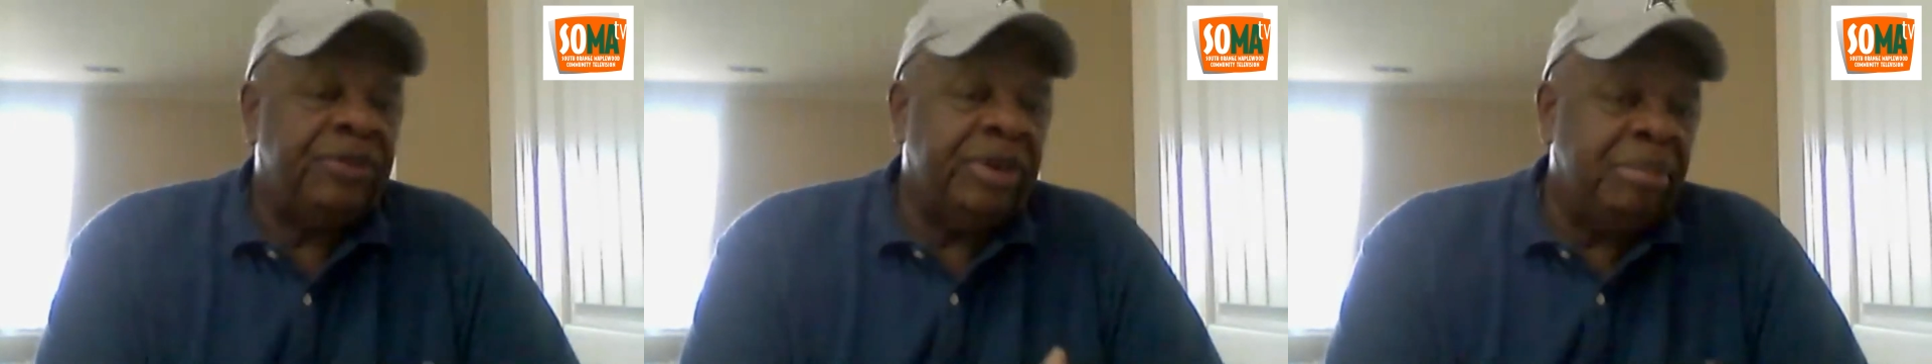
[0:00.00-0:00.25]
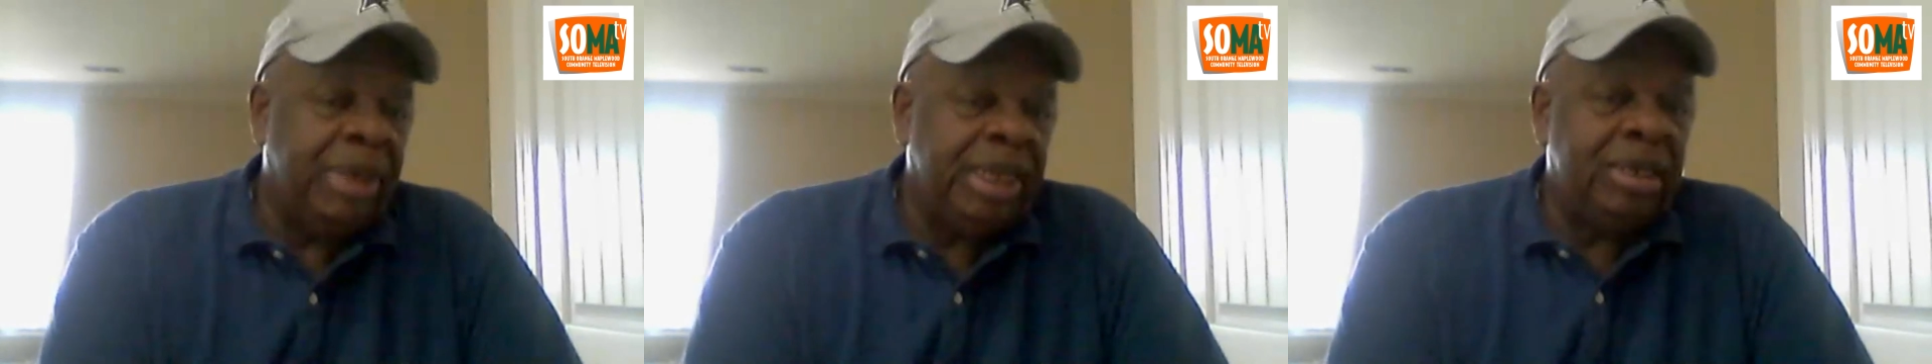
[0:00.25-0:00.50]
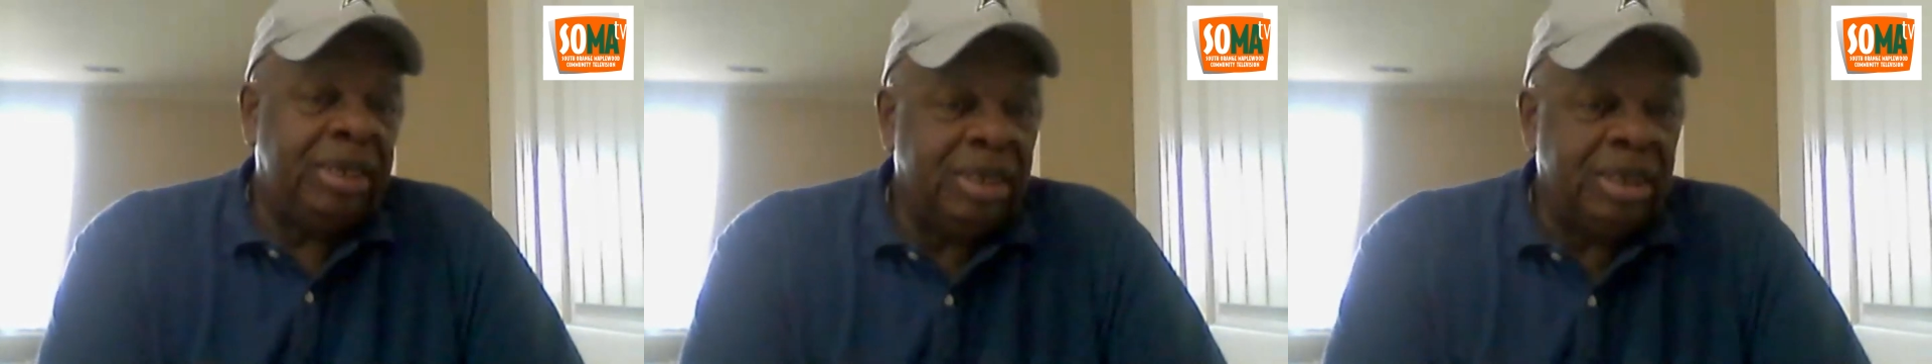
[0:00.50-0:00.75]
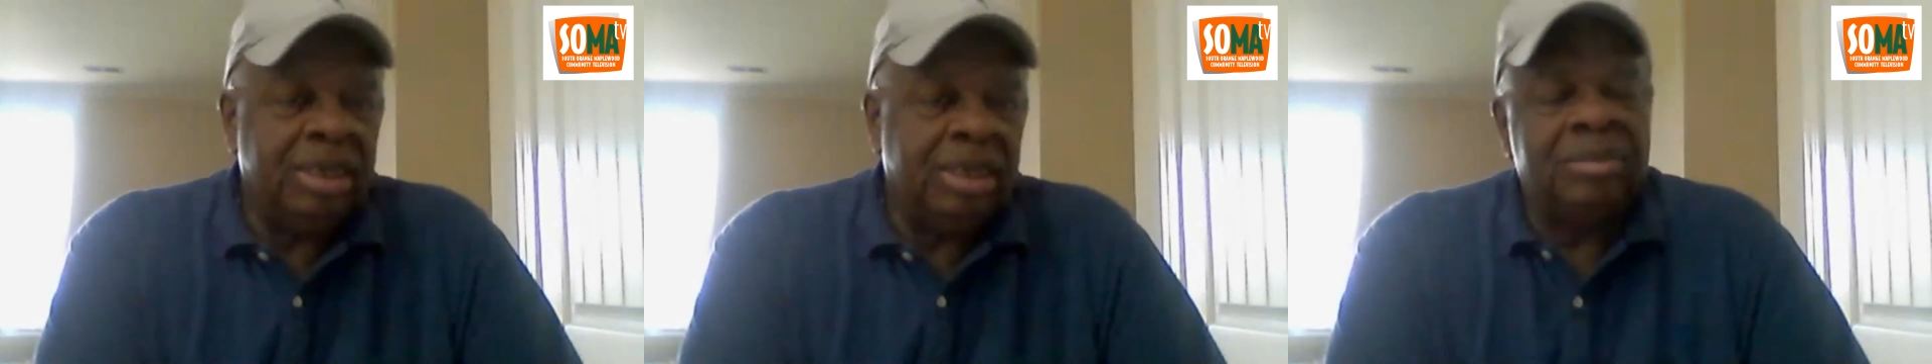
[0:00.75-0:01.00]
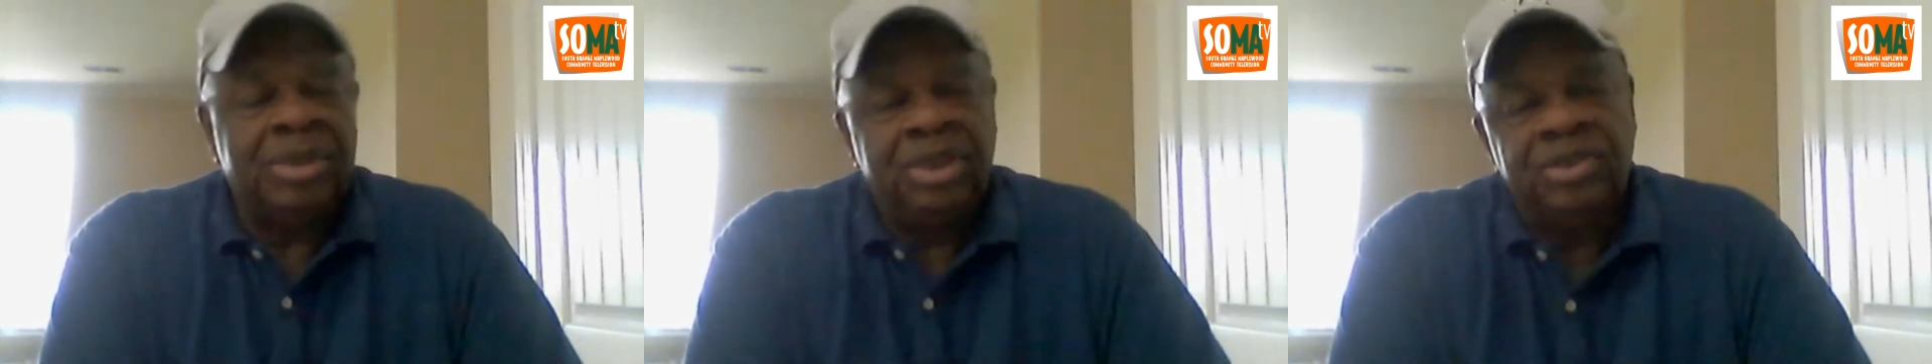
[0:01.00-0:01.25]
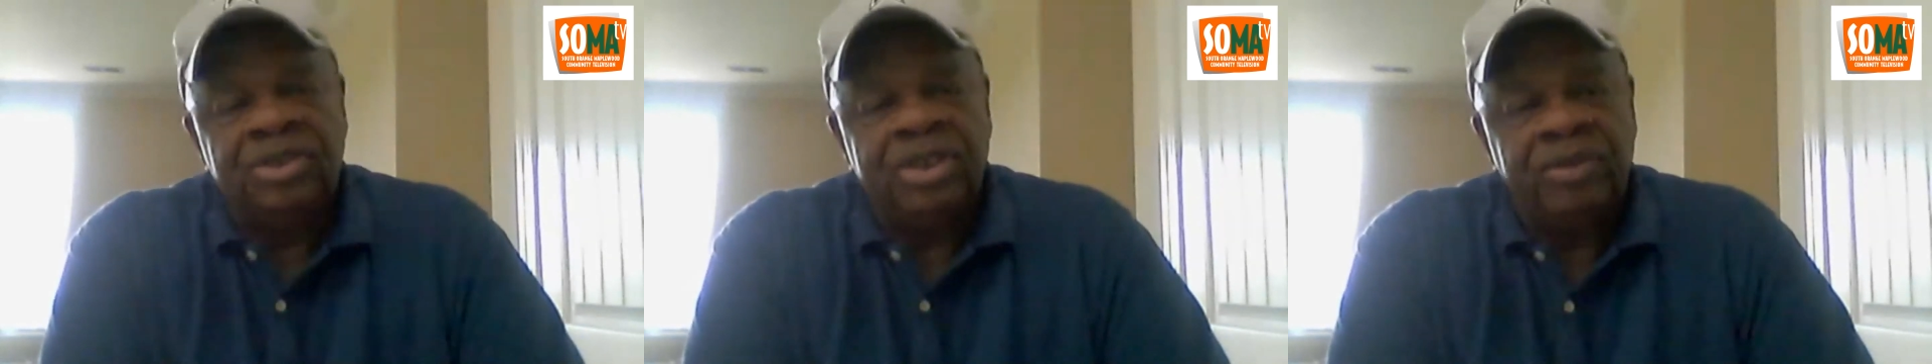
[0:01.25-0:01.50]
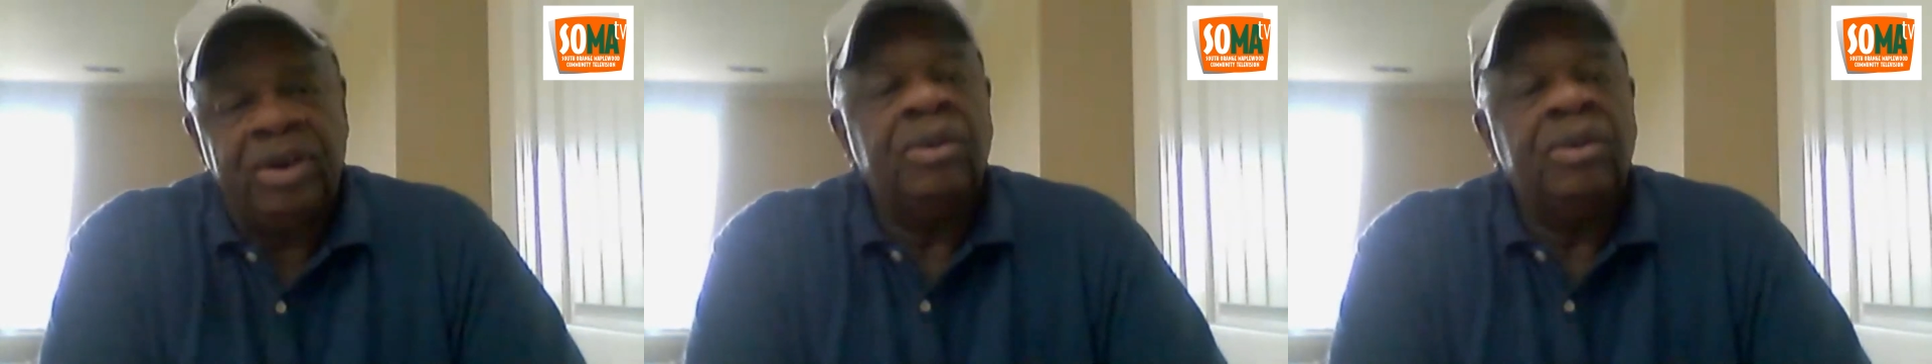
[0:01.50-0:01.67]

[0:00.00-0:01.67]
from making an income to zero.